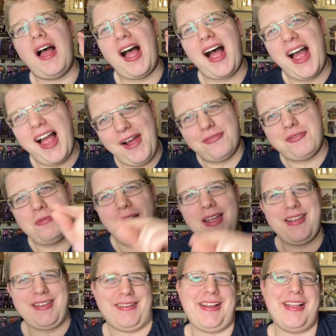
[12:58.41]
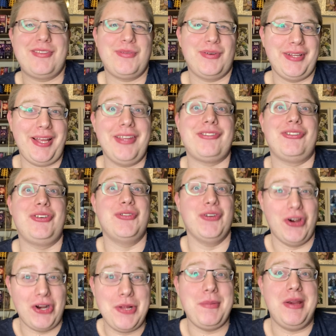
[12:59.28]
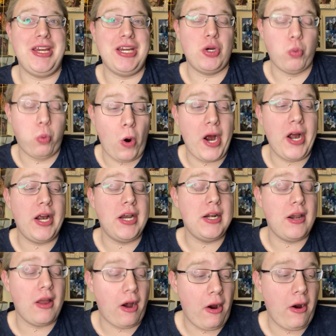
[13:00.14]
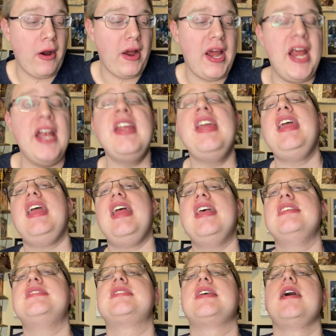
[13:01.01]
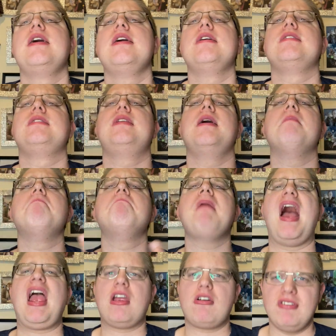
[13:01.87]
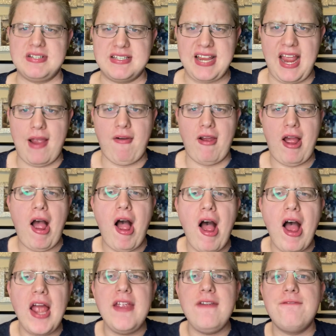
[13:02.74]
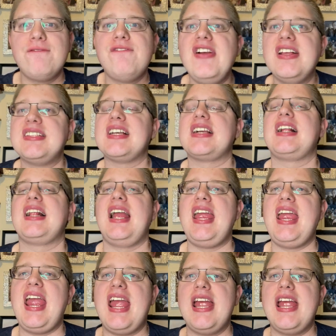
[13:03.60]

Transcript: I have to admit, this one has grown on me quite a lot. And it is the Macro Terror. I physically